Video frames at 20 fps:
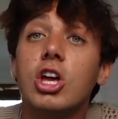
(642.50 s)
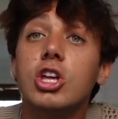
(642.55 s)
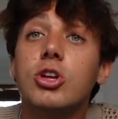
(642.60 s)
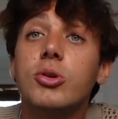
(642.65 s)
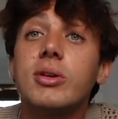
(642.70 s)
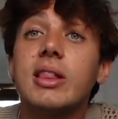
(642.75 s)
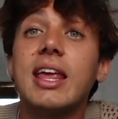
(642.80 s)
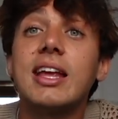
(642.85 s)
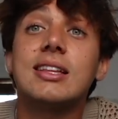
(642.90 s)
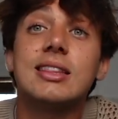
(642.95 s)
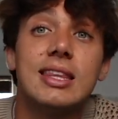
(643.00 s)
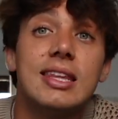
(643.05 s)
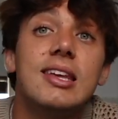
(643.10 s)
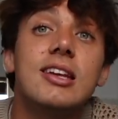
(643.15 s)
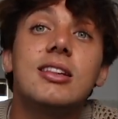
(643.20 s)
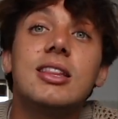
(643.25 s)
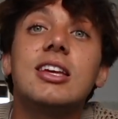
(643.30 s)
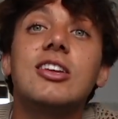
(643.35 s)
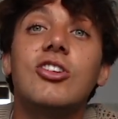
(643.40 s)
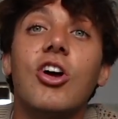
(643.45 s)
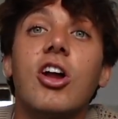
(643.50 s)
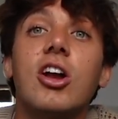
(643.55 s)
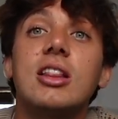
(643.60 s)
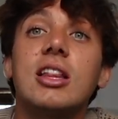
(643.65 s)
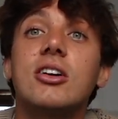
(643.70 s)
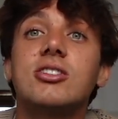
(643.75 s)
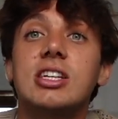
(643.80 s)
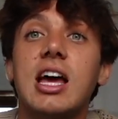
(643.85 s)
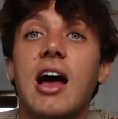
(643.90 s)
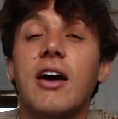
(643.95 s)
You were like legally not
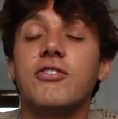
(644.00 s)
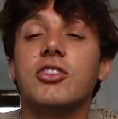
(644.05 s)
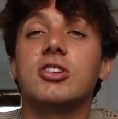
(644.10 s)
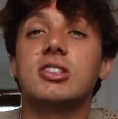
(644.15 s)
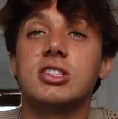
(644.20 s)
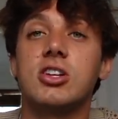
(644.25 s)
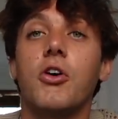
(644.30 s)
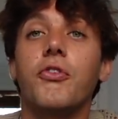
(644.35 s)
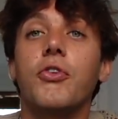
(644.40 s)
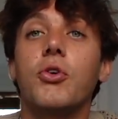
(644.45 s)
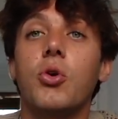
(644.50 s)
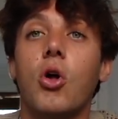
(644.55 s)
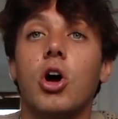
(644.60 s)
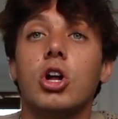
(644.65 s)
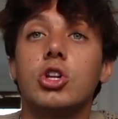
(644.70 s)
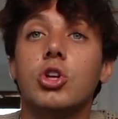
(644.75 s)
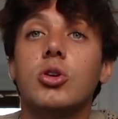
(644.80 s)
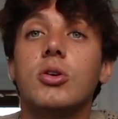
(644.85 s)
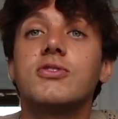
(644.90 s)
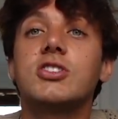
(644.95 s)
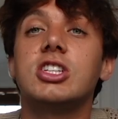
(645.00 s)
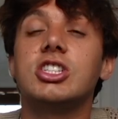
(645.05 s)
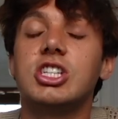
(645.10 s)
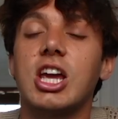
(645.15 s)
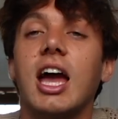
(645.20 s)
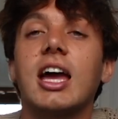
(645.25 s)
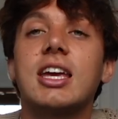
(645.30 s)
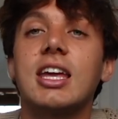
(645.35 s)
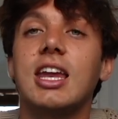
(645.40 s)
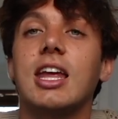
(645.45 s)
allowed to have your cell phone on you. You have to
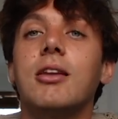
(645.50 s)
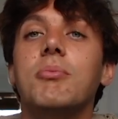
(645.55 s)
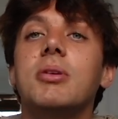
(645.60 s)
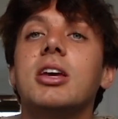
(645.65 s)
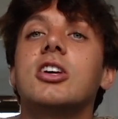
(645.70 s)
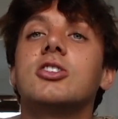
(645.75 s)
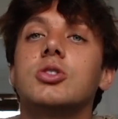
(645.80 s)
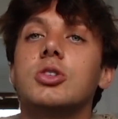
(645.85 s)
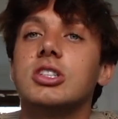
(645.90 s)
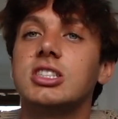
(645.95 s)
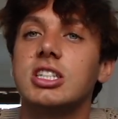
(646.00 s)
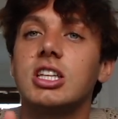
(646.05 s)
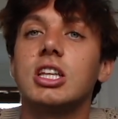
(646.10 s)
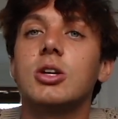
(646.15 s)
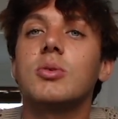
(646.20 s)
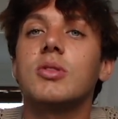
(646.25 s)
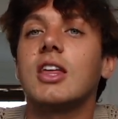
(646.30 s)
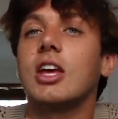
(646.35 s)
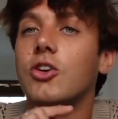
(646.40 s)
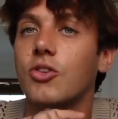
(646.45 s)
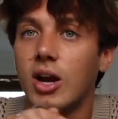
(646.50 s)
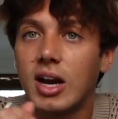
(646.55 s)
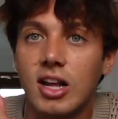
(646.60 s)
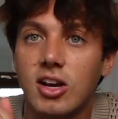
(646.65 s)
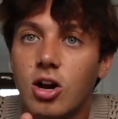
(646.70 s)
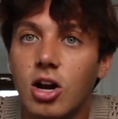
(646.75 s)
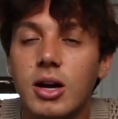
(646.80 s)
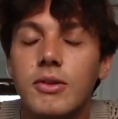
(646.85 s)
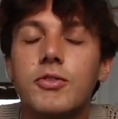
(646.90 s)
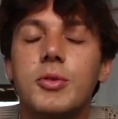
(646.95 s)
check it in because you're dealing with like credit
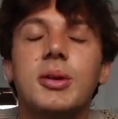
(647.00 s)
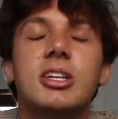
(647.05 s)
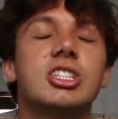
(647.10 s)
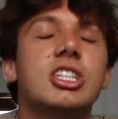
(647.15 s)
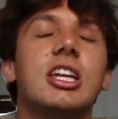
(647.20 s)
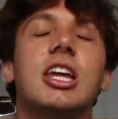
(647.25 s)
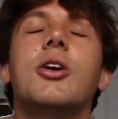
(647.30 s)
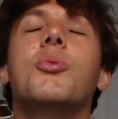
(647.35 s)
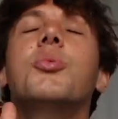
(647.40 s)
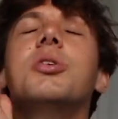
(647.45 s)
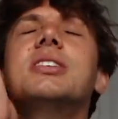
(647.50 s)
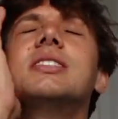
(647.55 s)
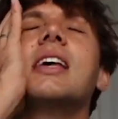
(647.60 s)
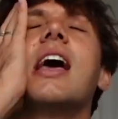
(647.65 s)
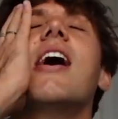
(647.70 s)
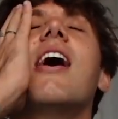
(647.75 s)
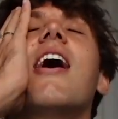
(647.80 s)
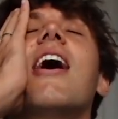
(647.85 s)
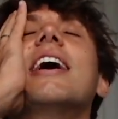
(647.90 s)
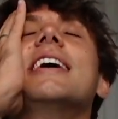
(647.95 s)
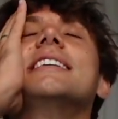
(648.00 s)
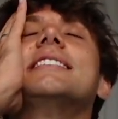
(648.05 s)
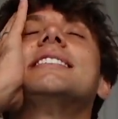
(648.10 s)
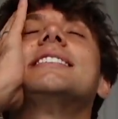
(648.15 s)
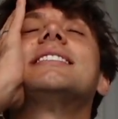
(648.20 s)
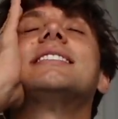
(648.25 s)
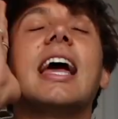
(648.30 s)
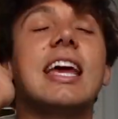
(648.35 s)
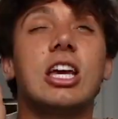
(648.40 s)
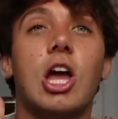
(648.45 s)
card information. It was
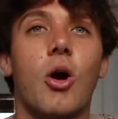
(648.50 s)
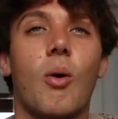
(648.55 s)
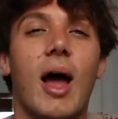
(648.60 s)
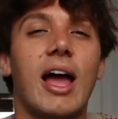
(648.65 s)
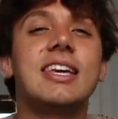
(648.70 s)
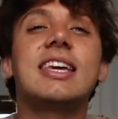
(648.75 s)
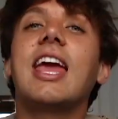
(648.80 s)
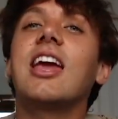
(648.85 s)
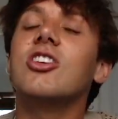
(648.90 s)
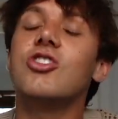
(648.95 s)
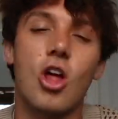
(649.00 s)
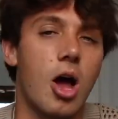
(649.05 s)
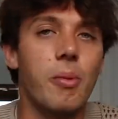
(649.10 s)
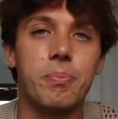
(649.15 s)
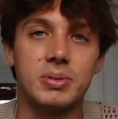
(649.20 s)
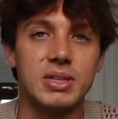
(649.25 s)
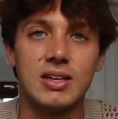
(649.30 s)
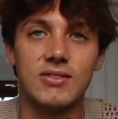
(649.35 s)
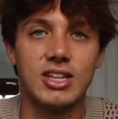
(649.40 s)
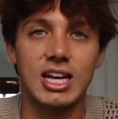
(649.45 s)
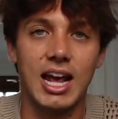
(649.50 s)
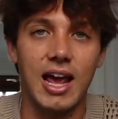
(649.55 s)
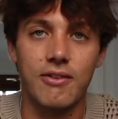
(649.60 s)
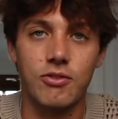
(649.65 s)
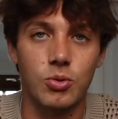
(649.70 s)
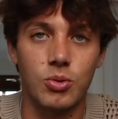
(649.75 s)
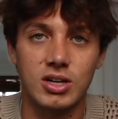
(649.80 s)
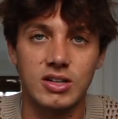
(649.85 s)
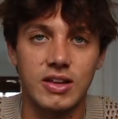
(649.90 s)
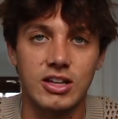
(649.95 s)
psycho. I cannot believe that I
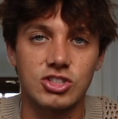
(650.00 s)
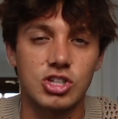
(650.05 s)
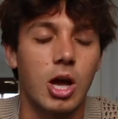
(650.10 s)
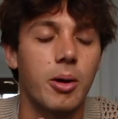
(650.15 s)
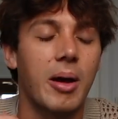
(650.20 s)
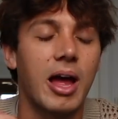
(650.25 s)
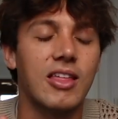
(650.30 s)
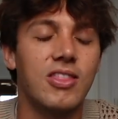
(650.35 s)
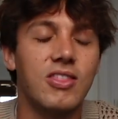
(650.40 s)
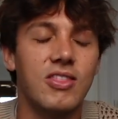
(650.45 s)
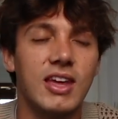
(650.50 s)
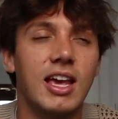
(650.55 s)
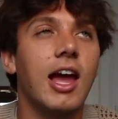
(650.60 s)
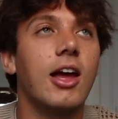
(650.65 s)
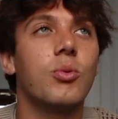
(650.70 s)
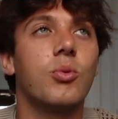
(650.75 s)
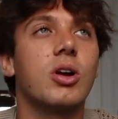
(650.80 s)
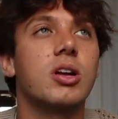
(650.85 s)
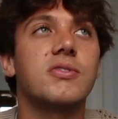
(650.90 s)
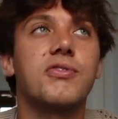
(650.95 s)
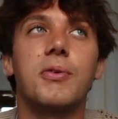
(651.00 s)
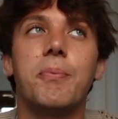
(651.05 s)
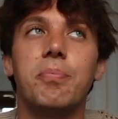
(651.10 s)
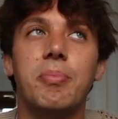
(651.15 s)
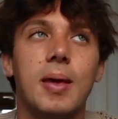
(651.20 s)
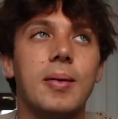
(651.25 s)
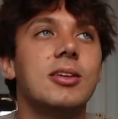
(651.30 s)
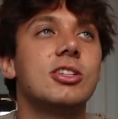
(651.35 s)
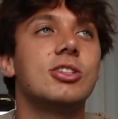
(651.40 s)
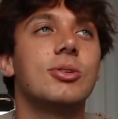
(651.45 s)
ever worked that job. I think I worked for
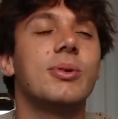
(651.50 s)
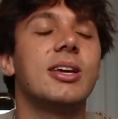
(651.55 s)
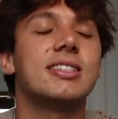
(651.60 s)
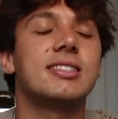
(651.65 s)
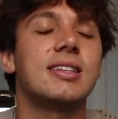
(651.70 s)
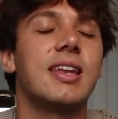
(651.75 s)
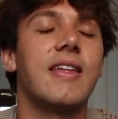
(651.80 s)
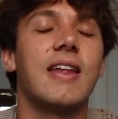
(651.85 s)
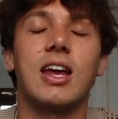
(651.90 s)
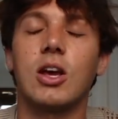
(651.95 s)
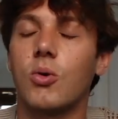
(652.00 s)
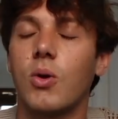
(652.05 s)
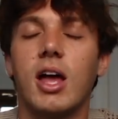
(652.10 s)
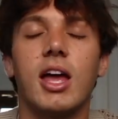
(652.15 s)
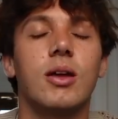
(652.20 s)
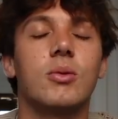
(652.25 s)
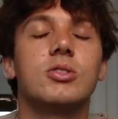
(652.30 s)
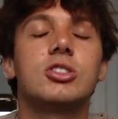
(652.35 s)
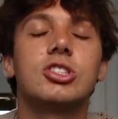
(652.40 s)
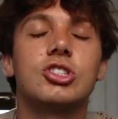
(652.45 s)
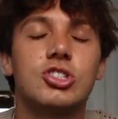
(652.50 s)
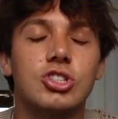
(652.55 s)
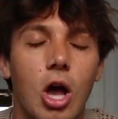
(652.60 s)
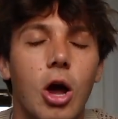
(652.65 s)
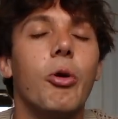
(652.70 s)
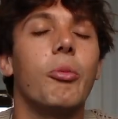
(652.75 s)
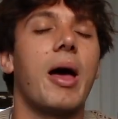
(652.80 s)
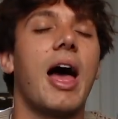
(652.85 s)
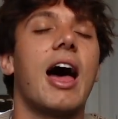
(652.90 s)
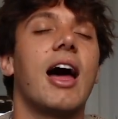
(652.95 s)
maybe 2 weeks and then I quit. It was
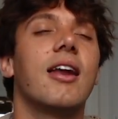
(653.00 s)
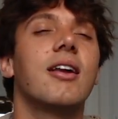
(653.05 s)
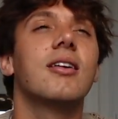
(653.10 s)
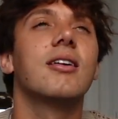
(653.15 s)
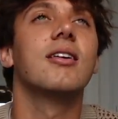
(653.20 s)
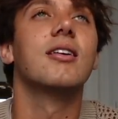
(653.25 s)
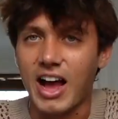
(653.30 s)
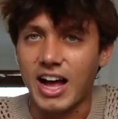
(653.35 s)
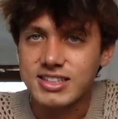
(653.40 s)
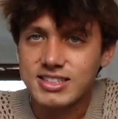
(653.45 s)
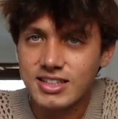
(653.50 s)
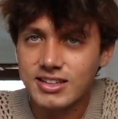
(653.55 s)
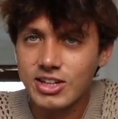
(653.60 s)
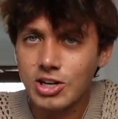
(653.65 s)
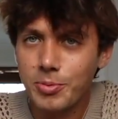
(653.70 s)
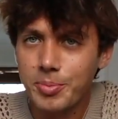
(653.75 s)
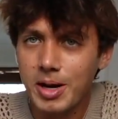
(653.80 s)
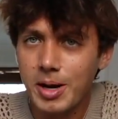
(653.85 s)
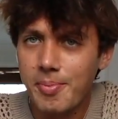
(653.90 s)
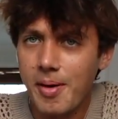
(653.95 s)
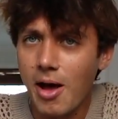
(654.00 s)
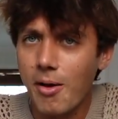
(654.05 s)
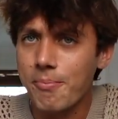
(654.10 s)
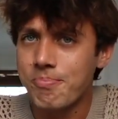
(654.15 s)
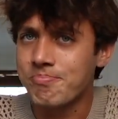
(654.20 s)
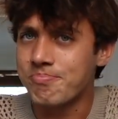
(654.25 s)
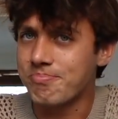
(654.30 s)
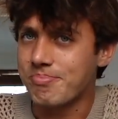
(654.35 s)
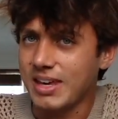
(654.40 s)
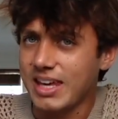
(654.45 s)
so bad. That's a little bit
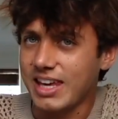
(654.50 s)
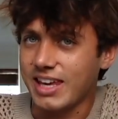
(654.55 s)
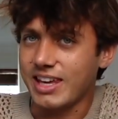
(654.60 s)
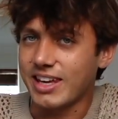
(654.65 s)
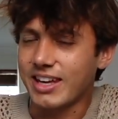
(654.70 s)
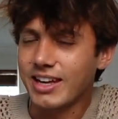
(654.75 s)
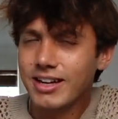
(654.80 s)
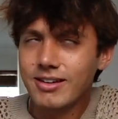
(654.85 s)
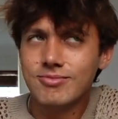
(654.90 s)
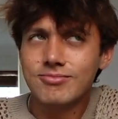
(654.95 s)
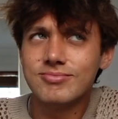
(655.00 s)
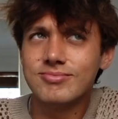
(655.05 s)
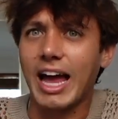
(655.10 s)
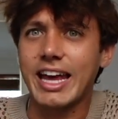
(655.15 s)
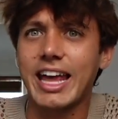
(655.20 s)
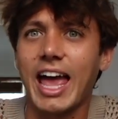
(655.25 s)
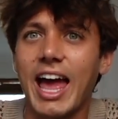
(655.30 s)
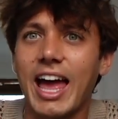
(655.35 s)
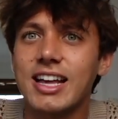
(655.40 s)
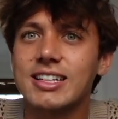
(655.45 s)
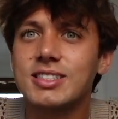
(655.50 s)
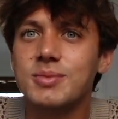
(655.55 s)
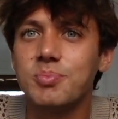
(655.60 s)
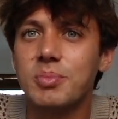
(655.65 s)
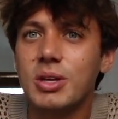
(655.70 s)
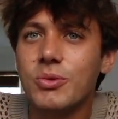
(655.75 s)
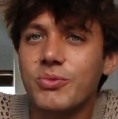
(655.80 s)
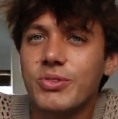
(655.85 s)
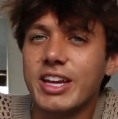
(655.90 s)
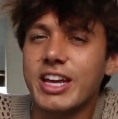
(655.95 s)
about me, I guess.
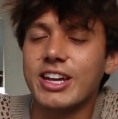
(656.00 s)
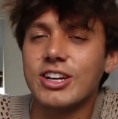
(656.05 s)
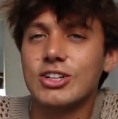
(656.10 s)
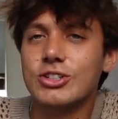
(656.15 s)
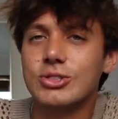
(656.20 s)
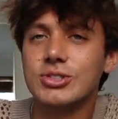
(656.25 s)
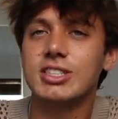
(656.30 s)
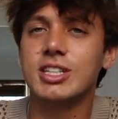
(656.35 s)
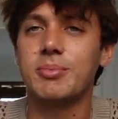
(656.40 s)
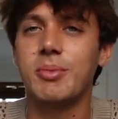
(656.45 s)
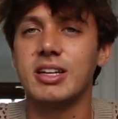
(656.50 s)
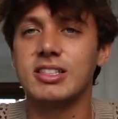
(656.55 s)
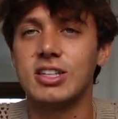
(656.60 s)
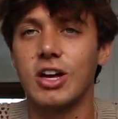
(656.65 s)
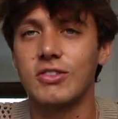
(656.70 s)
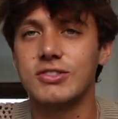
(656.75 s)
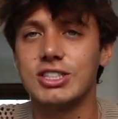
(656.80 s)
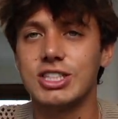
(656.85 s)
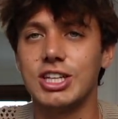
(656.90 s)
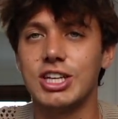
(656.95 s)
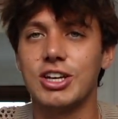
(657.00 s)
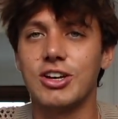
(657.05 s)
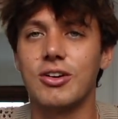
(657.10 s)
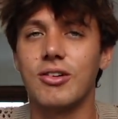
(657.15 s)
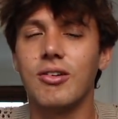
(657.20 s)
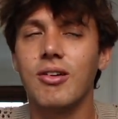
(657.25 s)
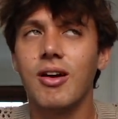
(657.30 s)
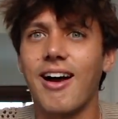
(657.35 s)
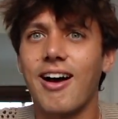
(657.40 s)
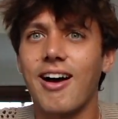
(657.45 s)
Me reintroducing myself to you.